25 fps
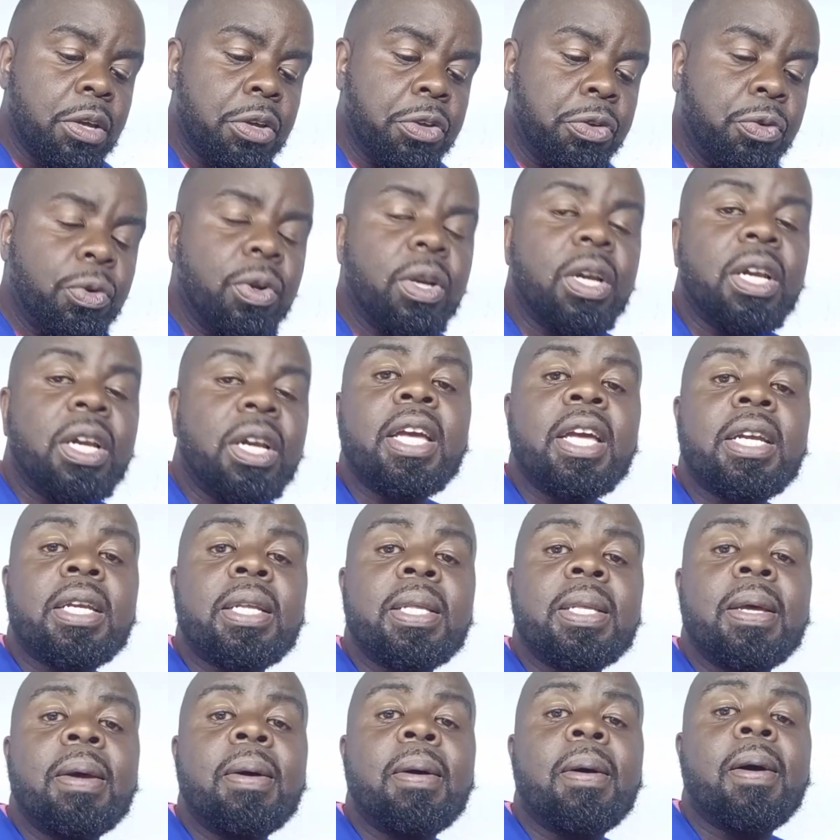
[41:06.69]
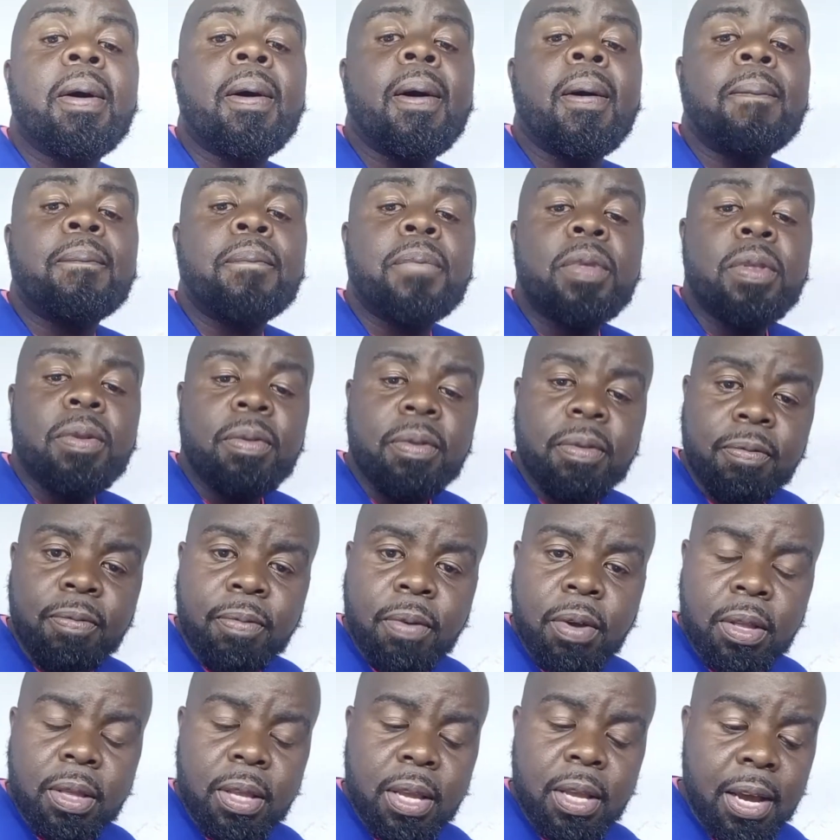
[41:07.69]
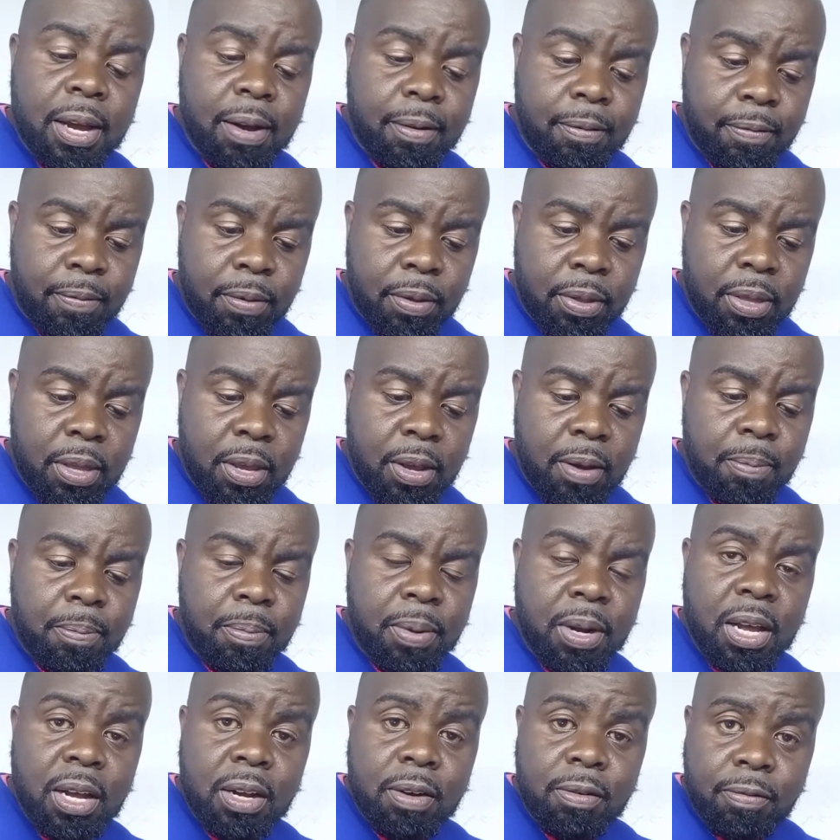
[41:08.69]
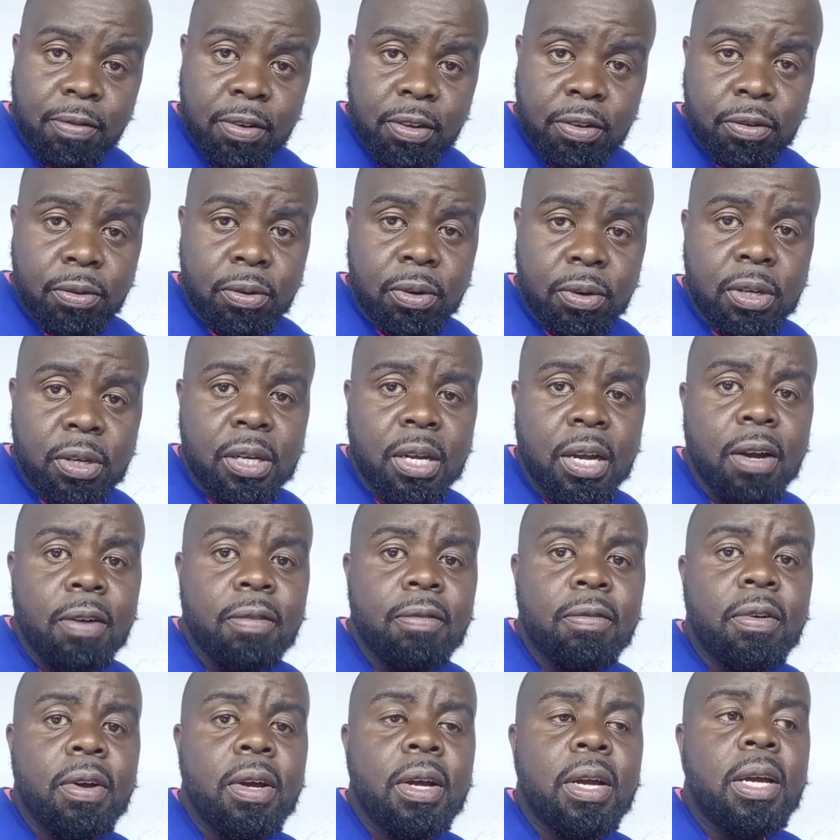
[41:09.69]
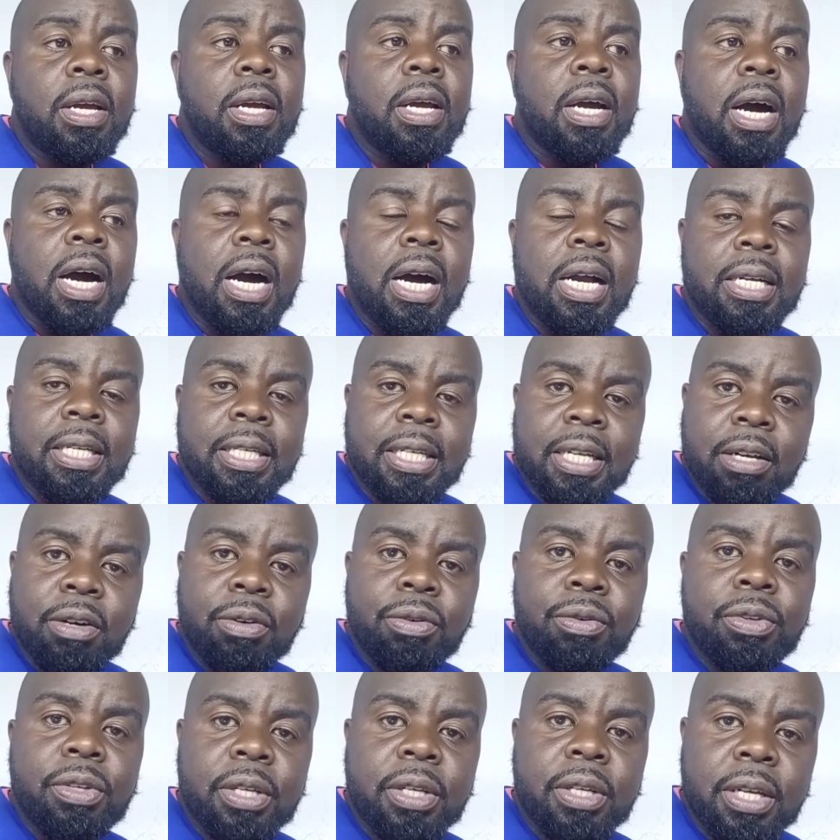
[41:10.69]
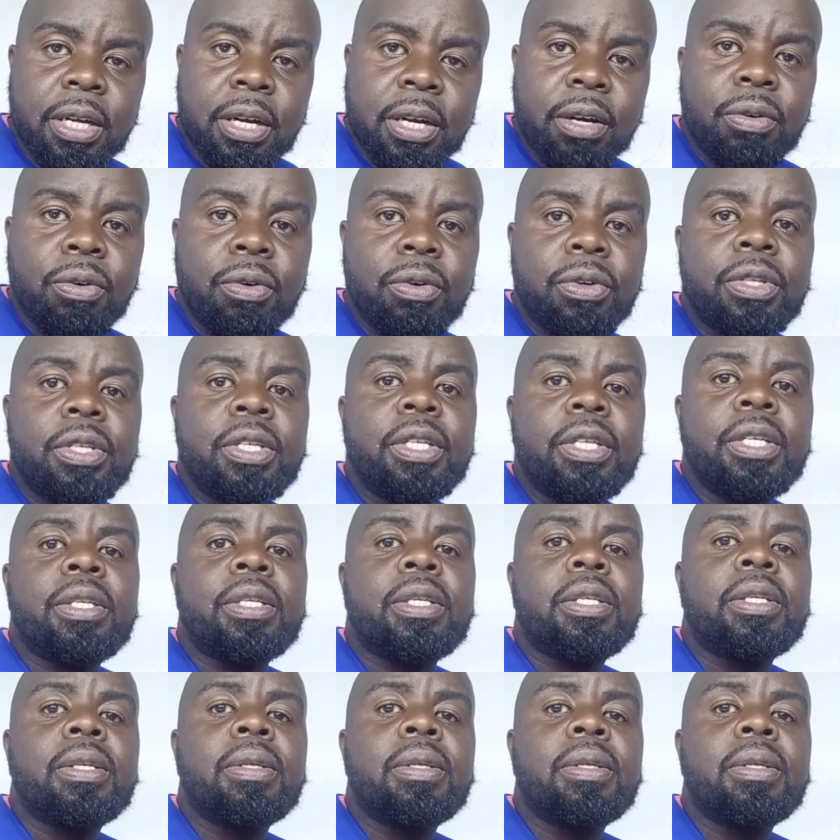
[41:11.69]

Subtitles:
you will get their blood vessels have atherosclerosis.